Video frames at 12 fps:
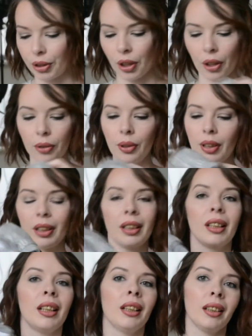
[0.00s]
so
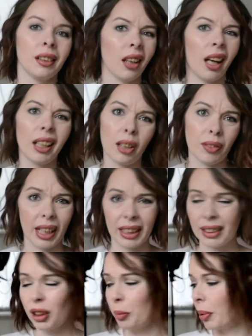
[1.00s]
I love it.
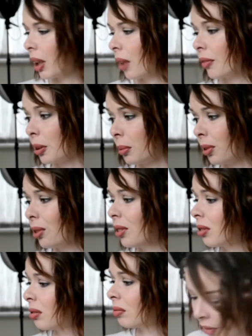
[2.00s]
It's super comfortable.
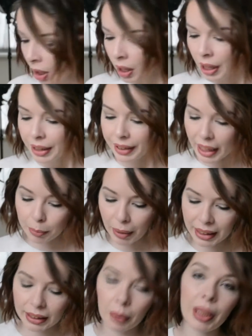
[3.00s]
Next
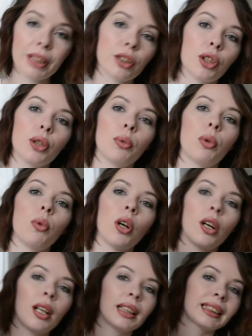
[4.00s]
place I went to
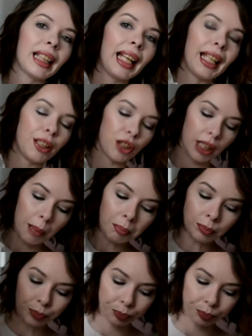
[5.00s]
was H&M.